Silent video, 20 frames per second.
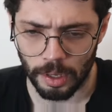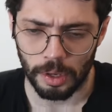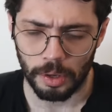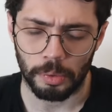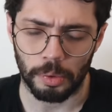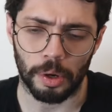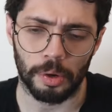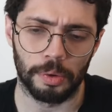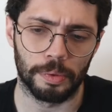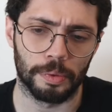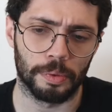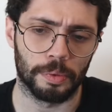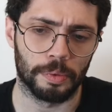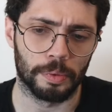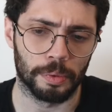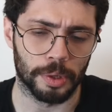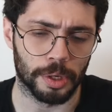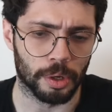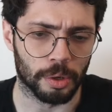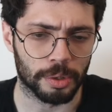well,
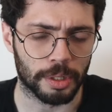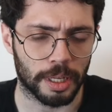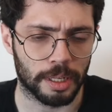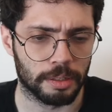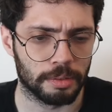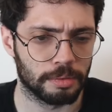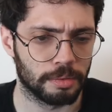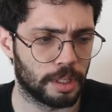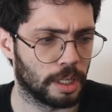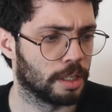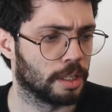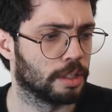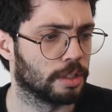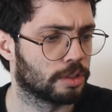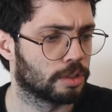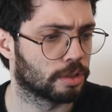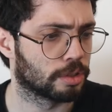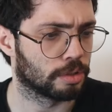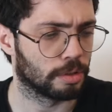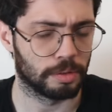we know that then
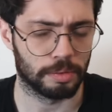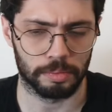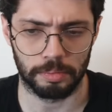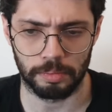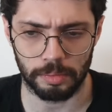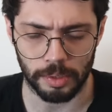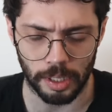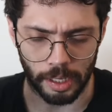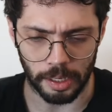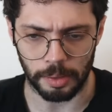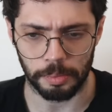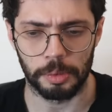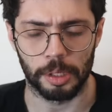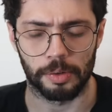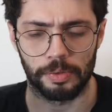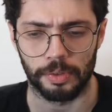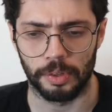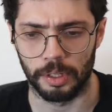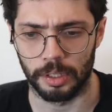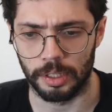it's the empty
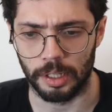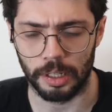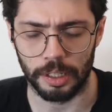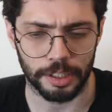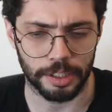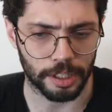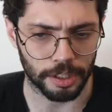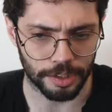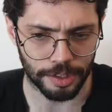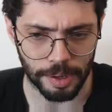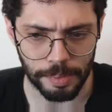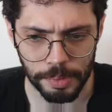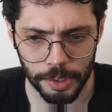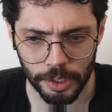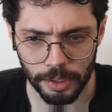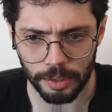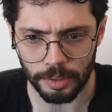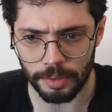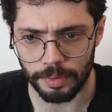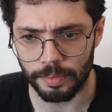of the list is
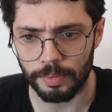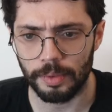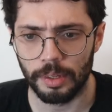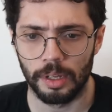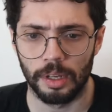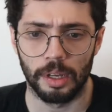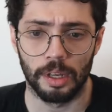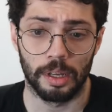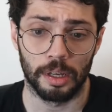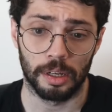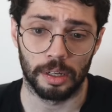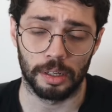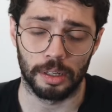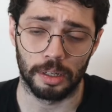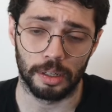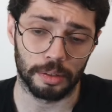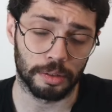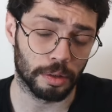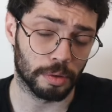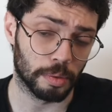empty.
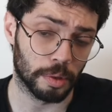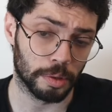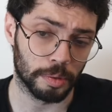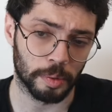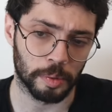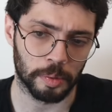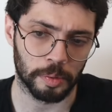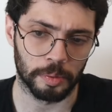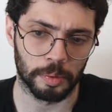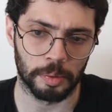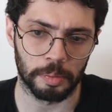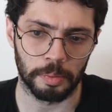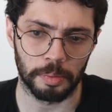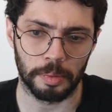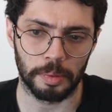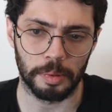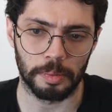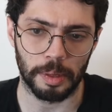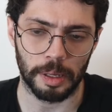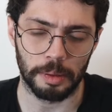A good one would
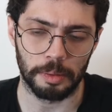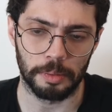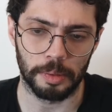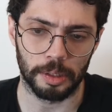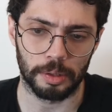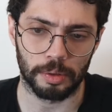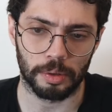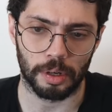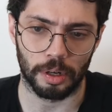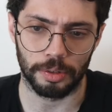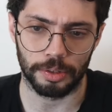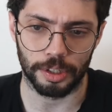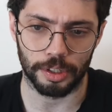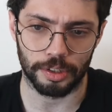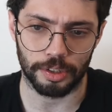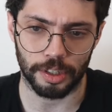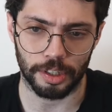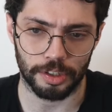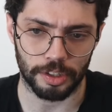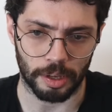be maybe to call
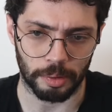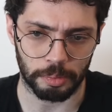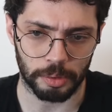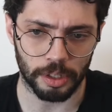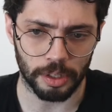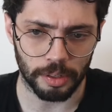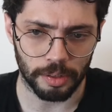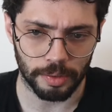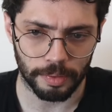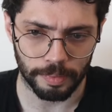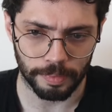this is empty.